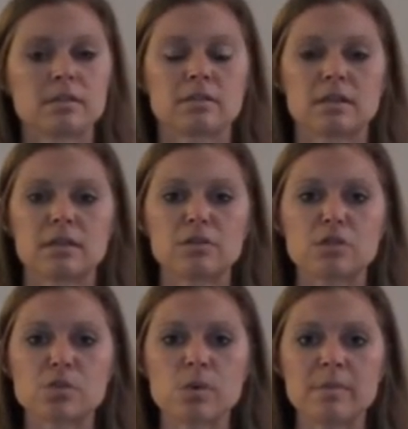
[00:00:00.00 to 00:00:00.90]
The, the
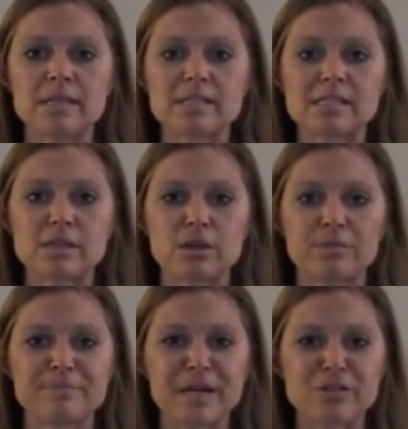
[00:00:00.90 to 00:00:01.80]
swimming
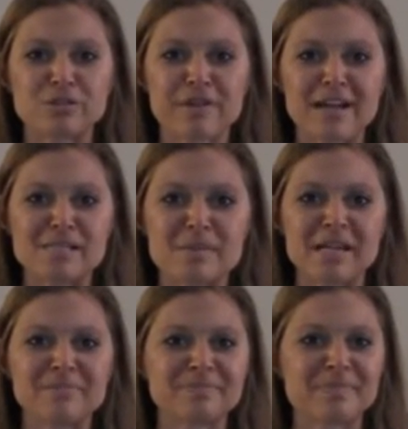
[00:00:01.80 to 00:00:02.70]
still petrifies
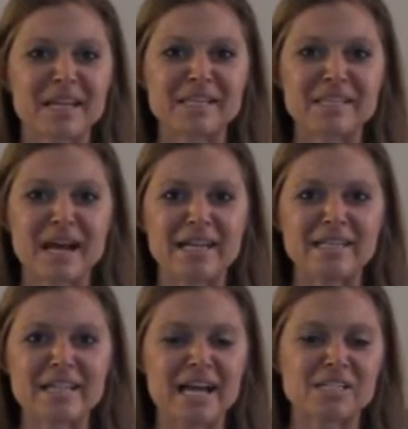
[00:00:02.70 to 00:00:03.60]
me. Anxiety
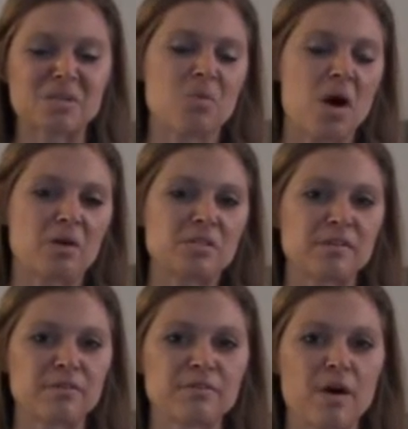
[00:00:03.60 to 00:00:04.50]
attacks in the water is
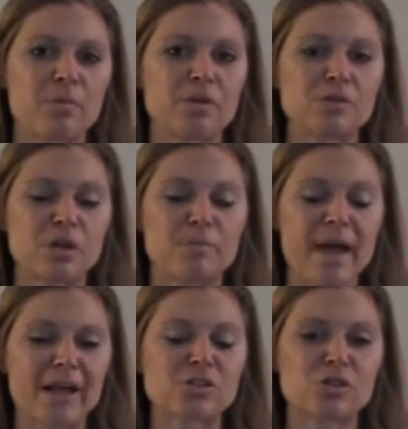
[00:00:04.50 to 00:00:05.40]
never fun when you start
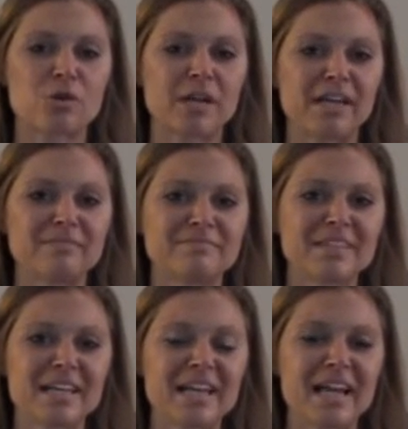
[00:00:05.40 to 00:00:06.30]
backstroking
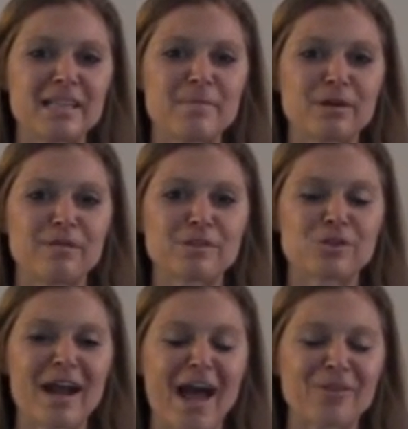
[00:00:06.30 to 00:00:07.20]
in the middle of a
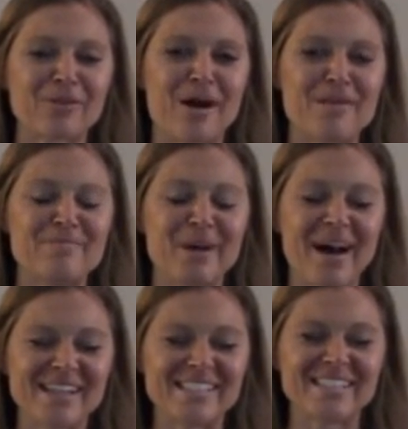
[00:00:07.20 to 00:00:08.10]
triathlon.
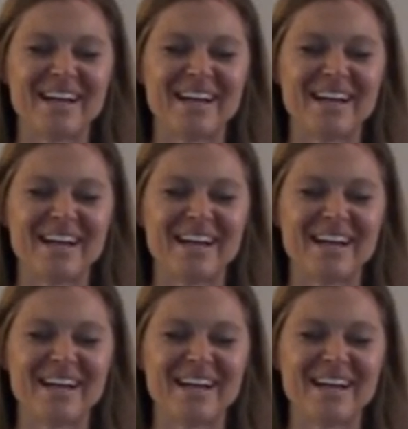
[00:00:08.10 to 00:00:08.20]
But